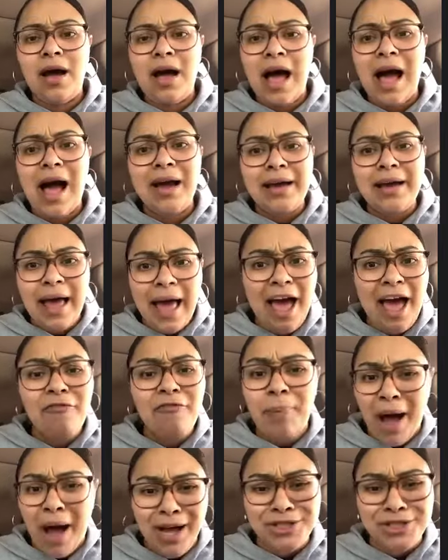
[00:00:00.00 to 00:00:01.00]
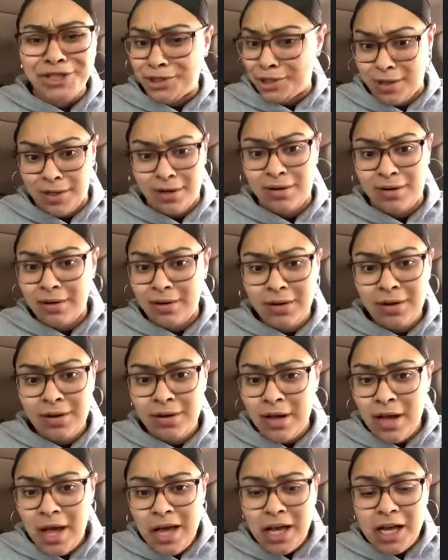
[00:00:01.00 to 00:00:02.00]
I gotta have posture.
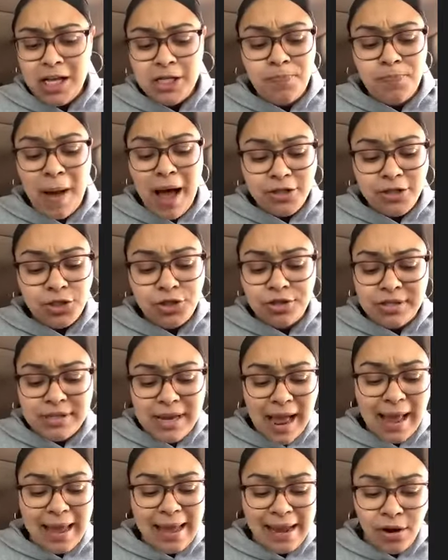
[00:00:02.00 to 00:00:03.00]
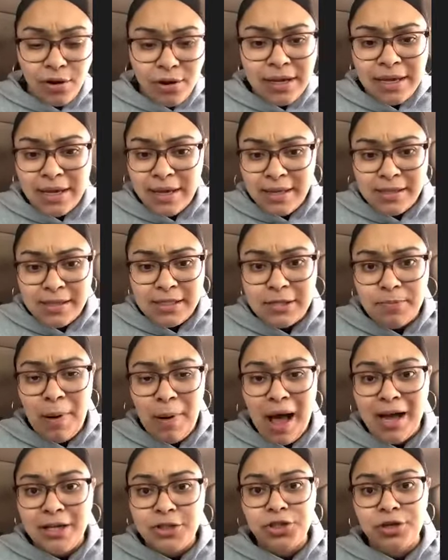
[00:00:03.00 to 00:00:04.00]
Because posture is not arrogance.
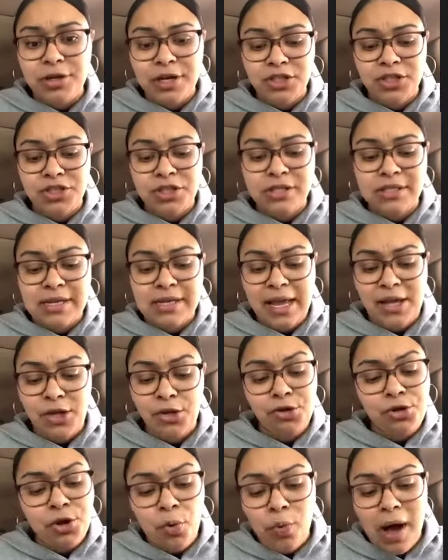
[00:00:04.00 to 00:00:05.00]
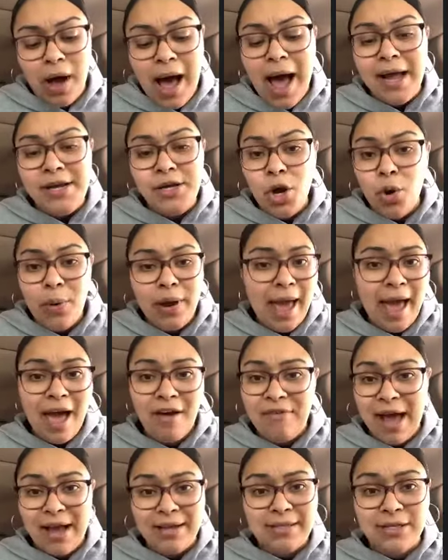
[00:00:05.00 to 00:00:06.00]
Posture is just saying, you know what? I know what I
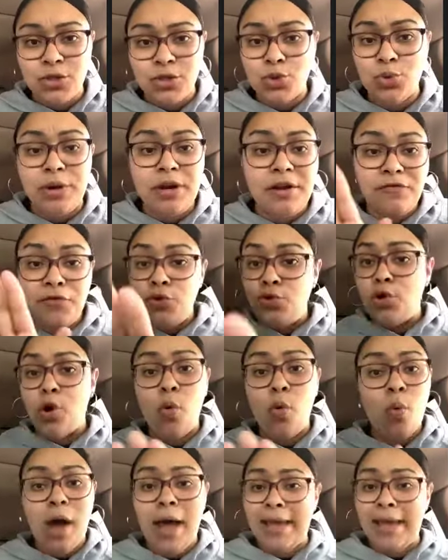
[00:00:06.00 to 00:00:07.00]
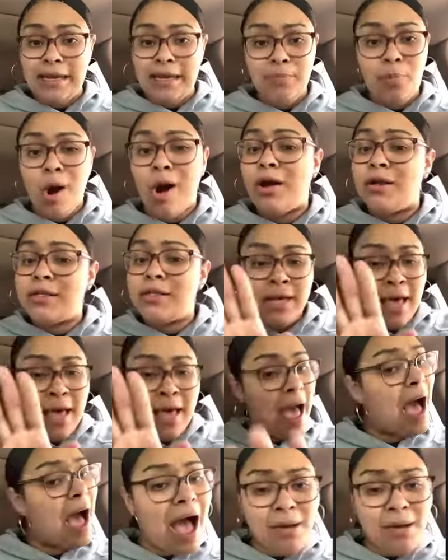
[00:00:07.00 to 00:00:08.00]
have access to. And if you don't want any parts,
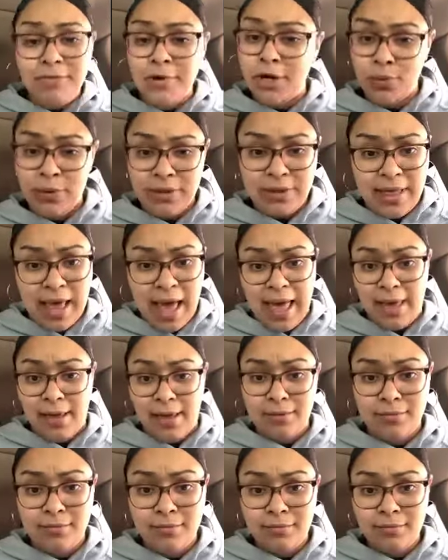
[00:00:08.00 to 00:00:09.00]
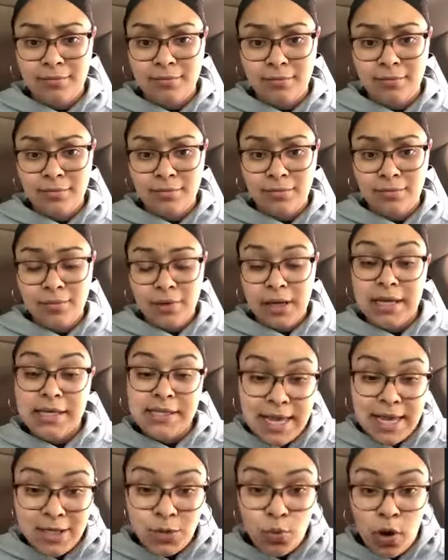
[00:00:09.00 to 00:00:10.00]
I'm good with that.
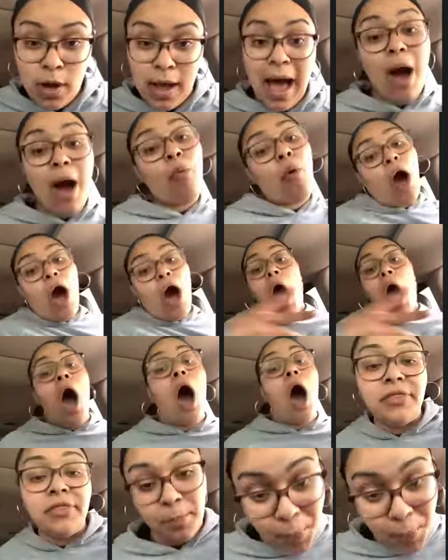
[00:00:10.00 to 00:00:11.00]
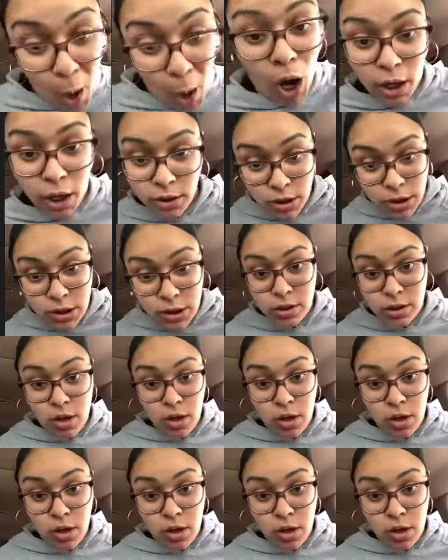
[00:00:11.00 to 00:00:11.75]
Because guess what? I want all the parts.